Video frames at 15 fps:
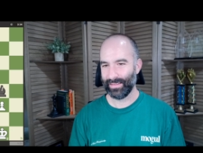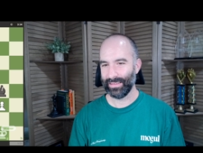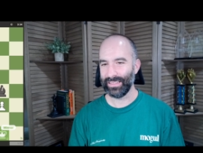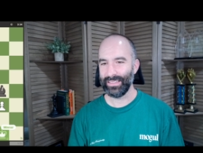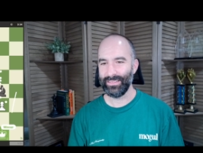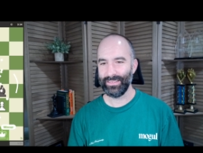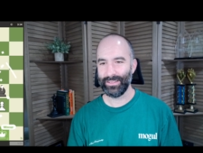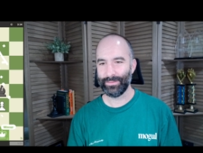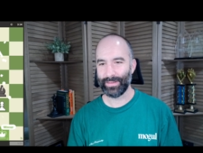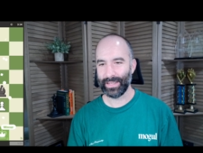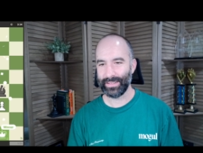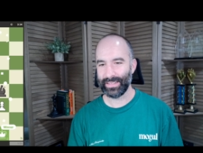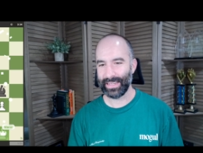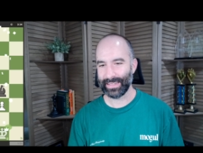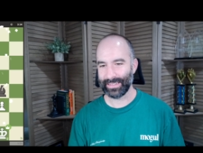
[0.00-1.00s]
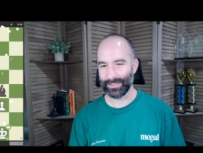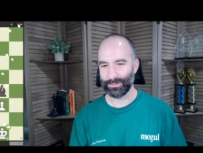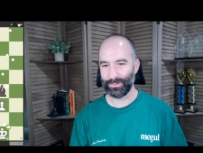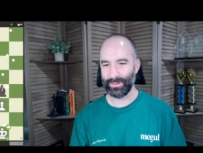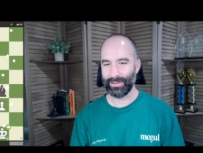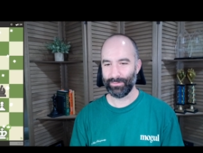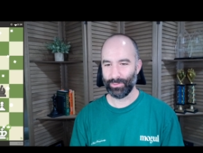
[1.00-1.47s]
Easy to find tactics when
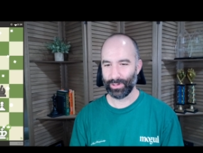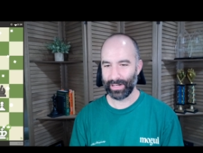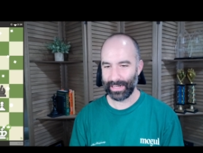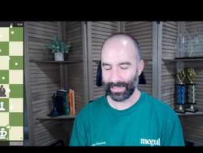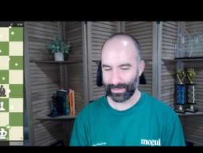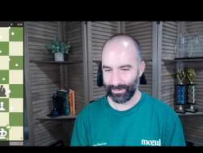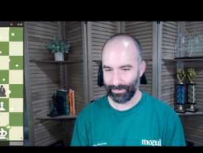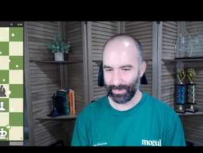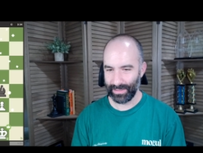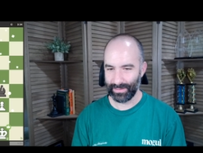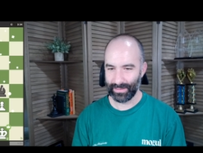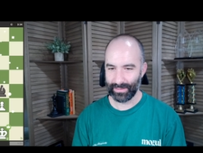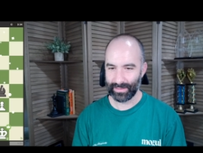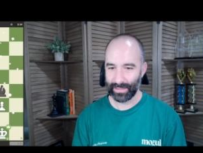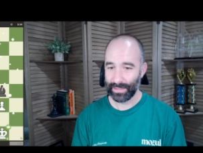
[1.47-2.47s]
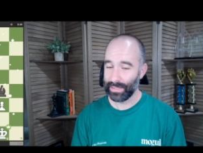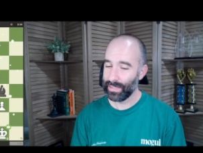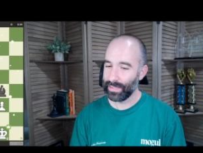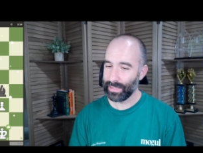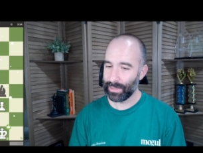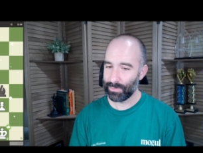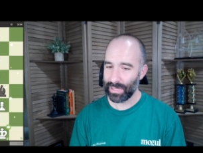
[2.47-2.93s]
you have more active pieces.
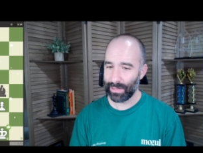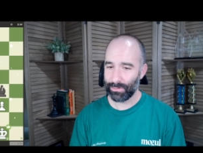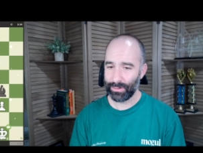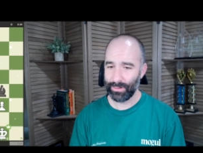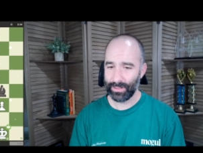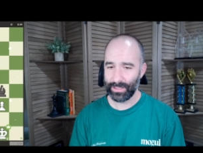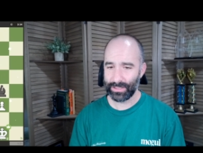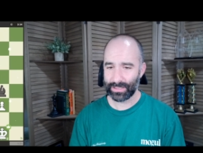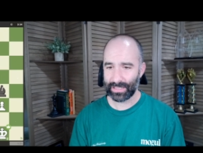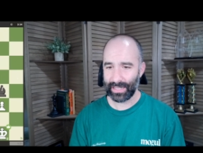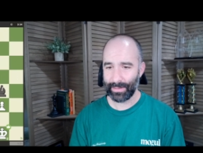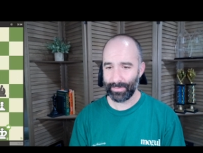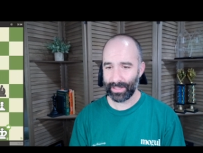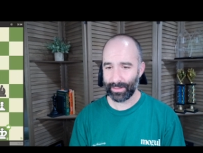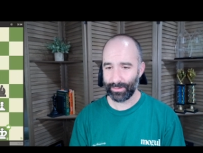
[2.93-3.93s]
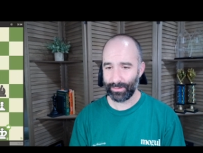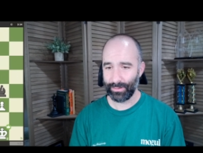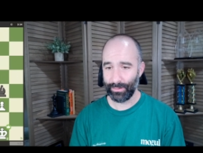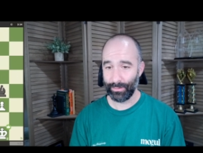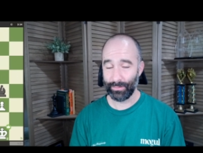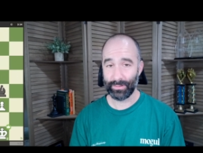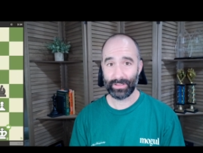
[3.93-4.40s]
Yep, that one really just came down
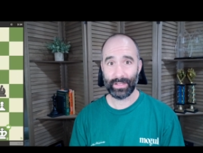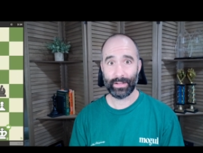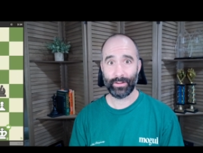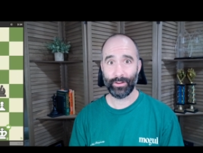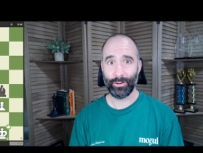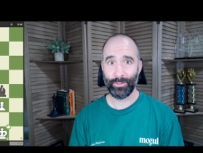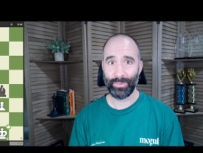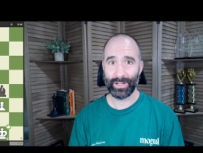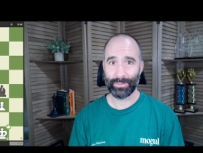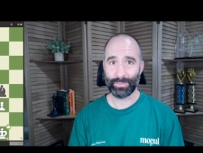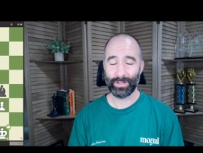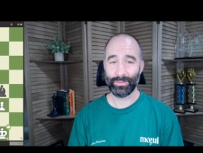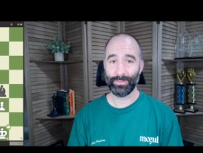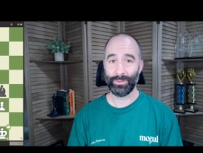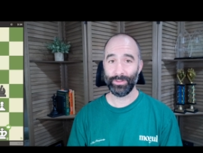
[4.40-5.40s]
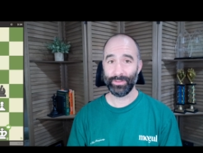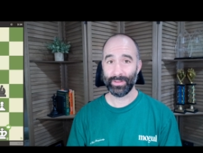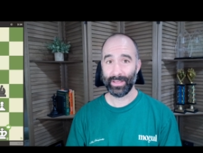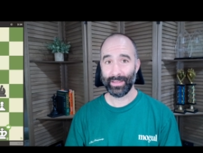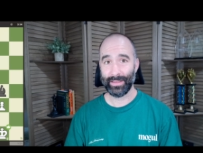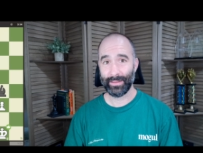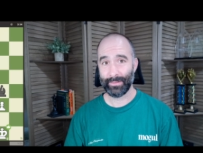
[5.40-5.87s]
to standard opening principles.
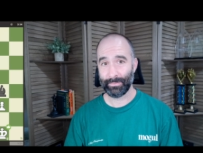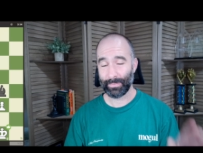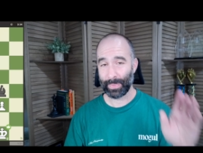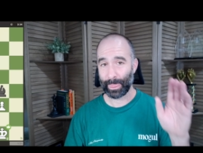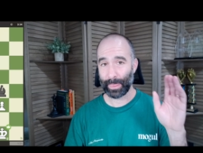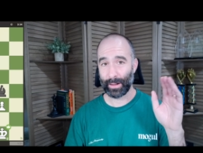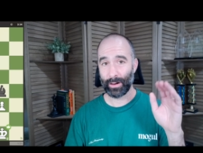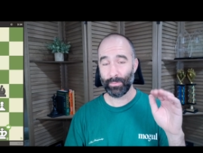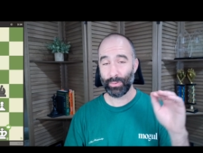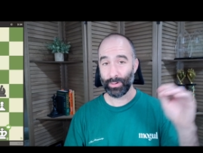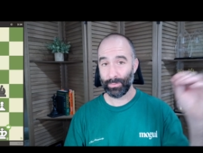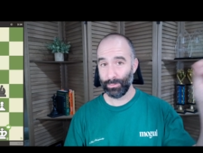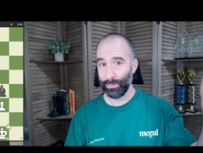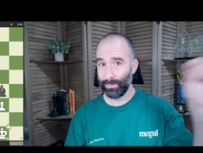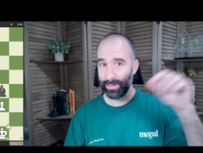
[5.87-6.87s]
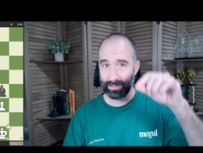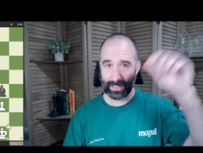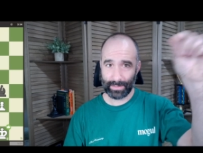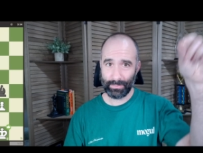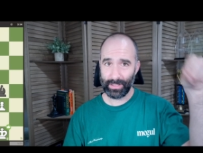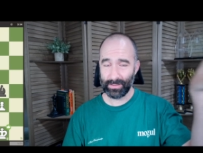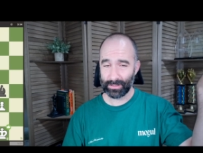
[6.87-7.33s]
Our opponent moved the
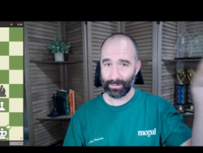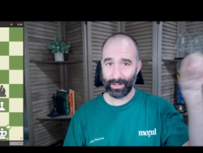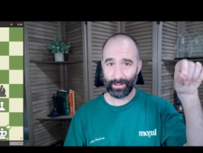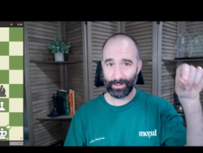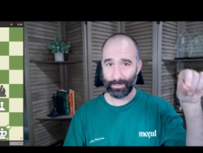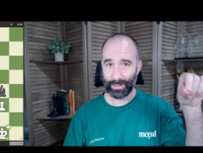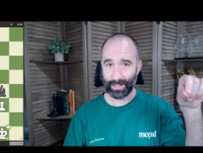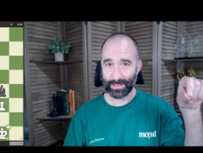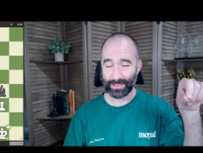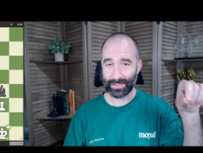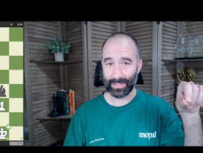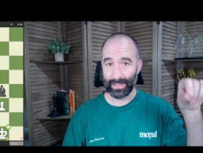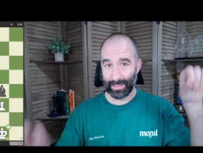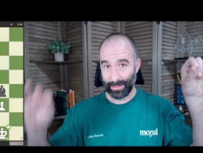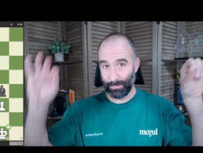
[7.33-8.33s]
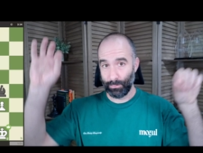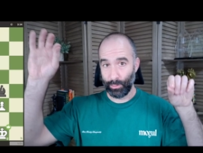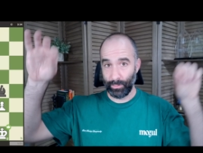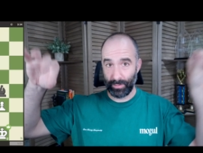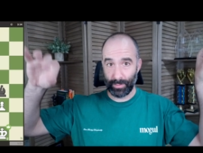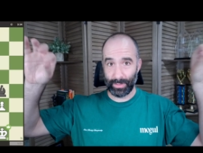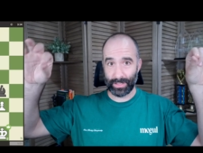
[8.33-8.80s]
same piece around a bunch,
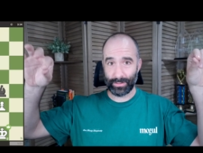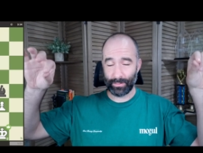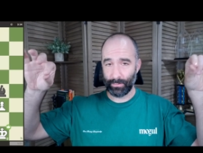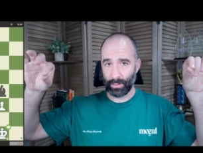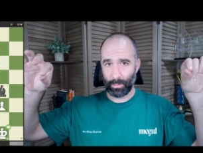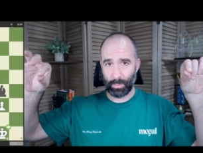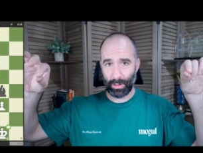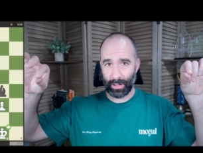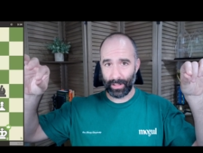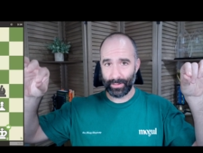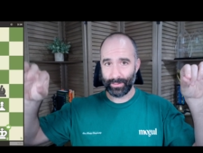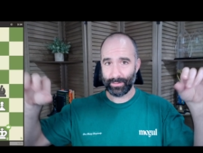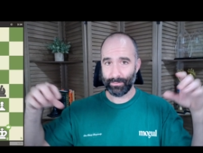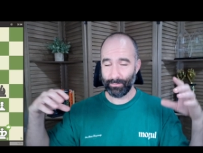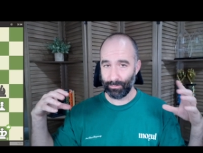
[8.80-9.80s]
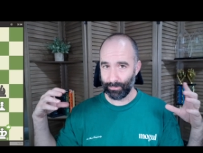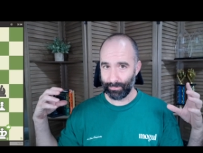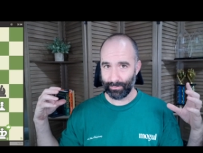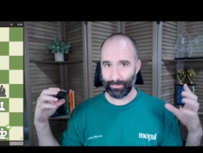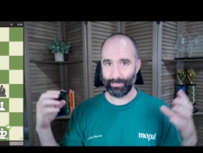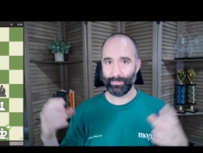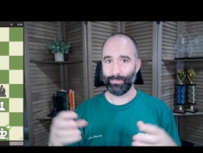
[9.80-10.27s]
moved a bunch of rook pawns.
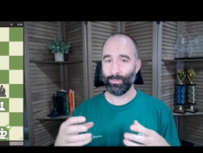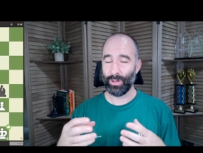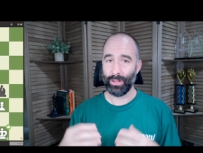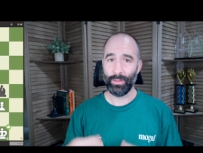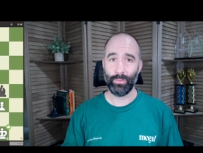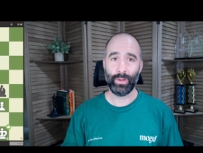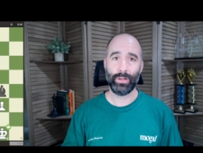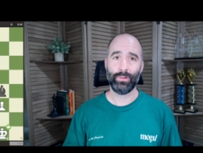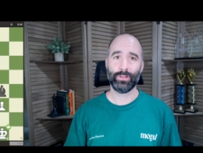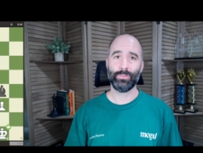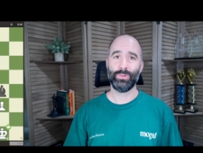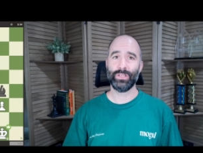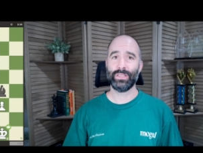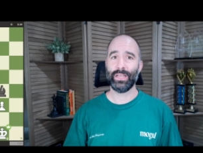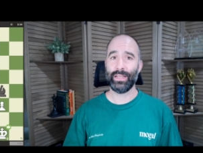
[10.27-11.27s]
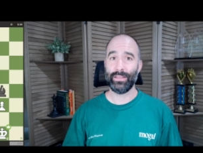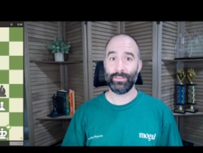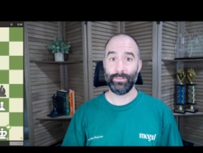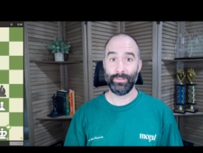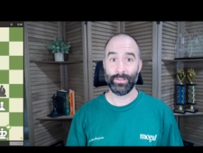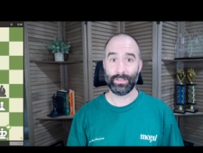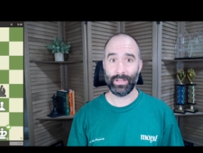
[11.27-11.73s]
Well, the way to exploit that is
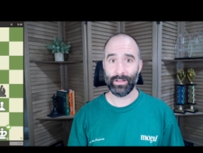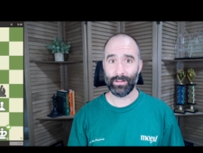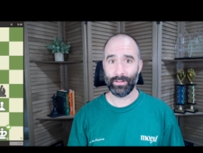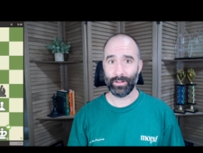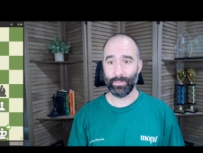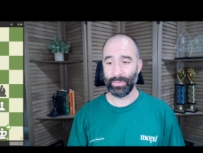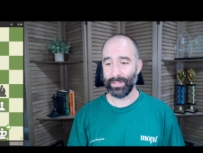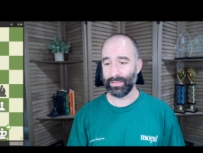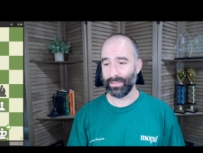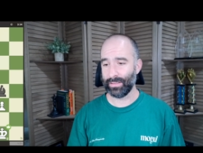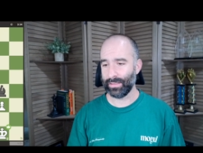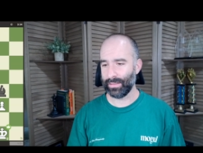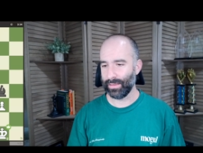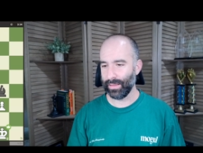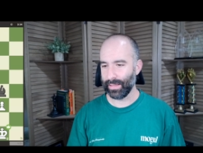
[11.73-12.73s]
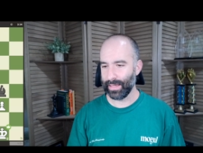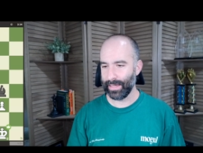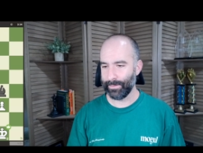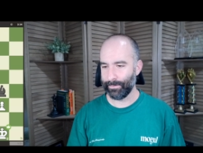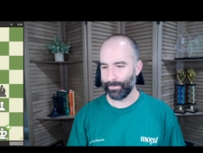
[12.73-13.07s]
you just get all your pieces into the game.